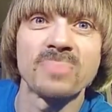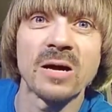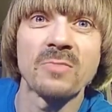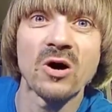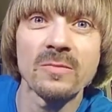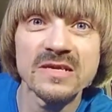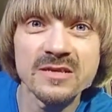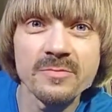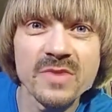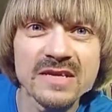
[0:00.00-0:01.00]
My mom
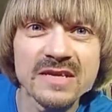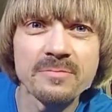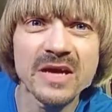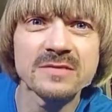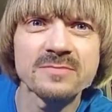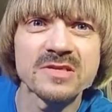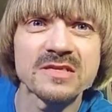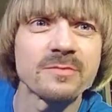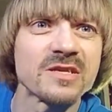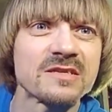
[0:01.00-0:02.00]
has an amazing basement,
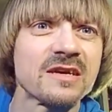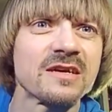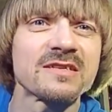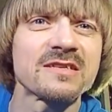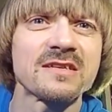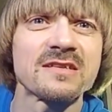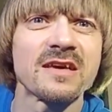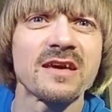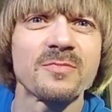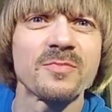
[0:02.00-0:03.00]
somebody says, I
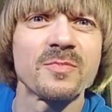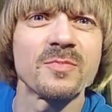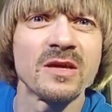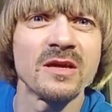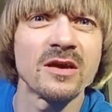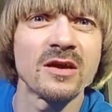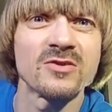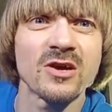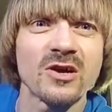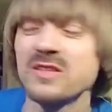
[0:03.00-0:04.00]
think.
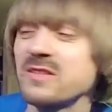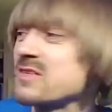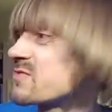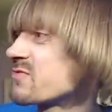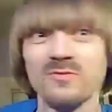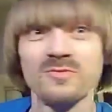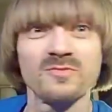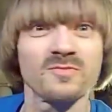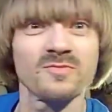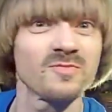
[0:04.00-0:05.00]
You're talking about this
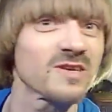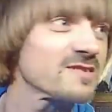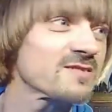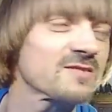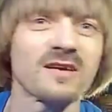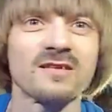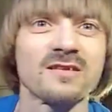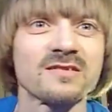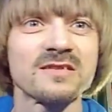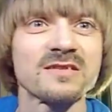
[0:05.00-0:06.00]
room? Because
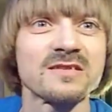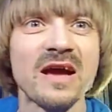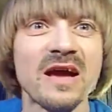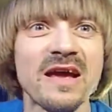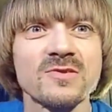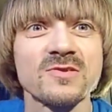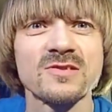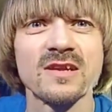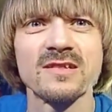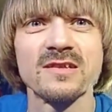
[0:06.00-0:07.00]
this is my house
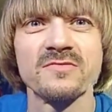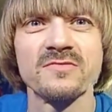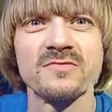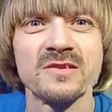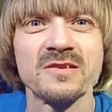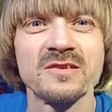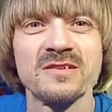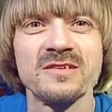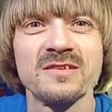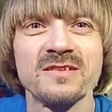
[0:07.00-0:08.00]
that I live in.
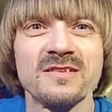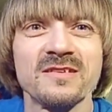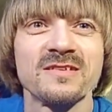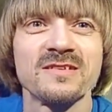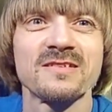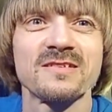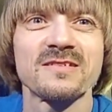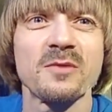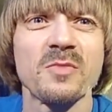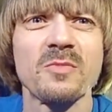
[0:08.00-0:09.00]
It's
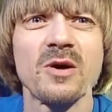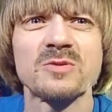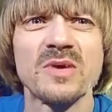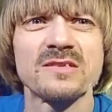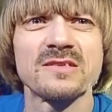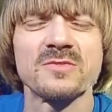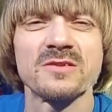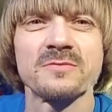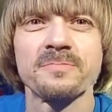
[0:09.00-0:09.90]
not my mom's basement.